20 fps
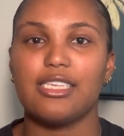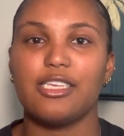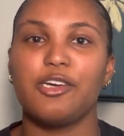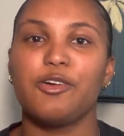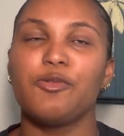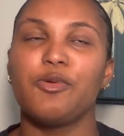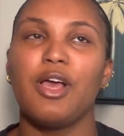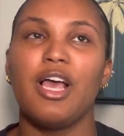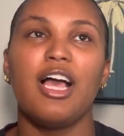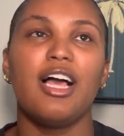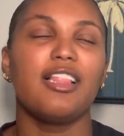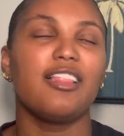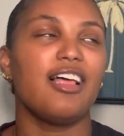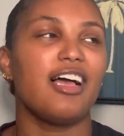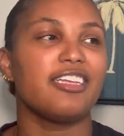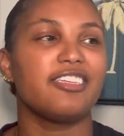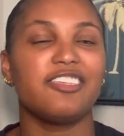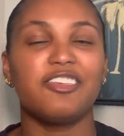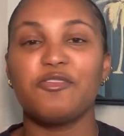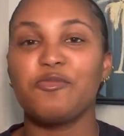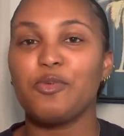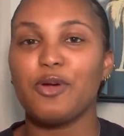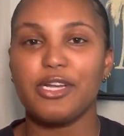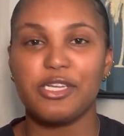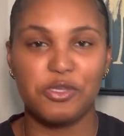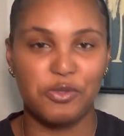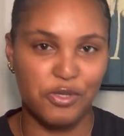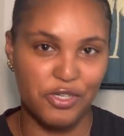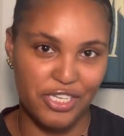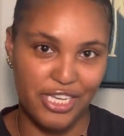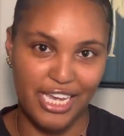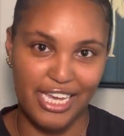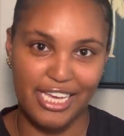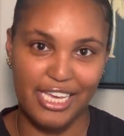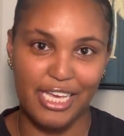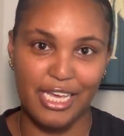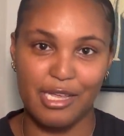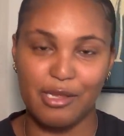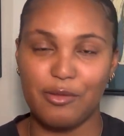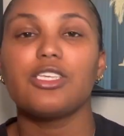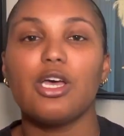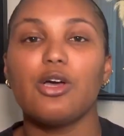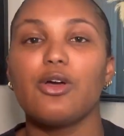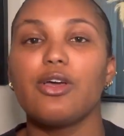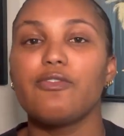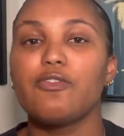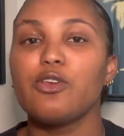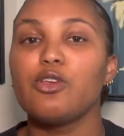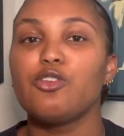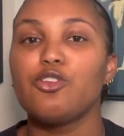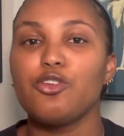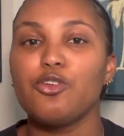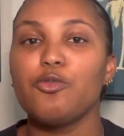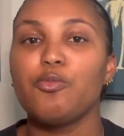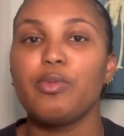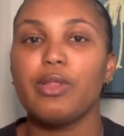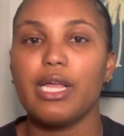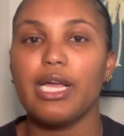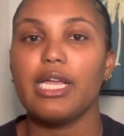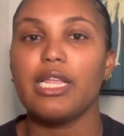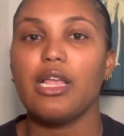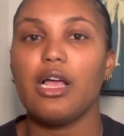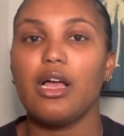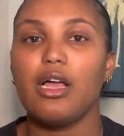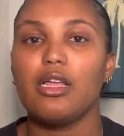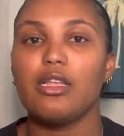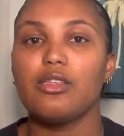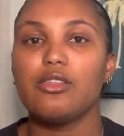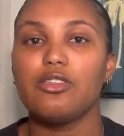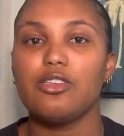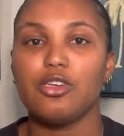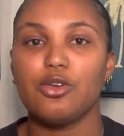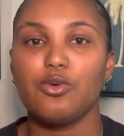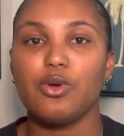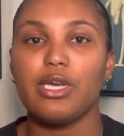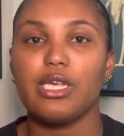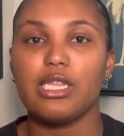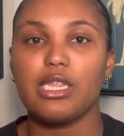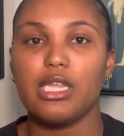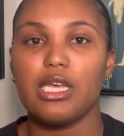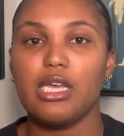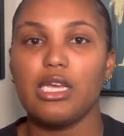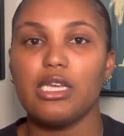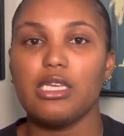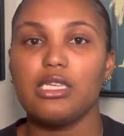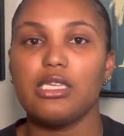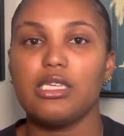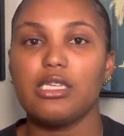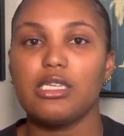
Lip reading: So lots of breaks were taken. So if you do plan on doing this,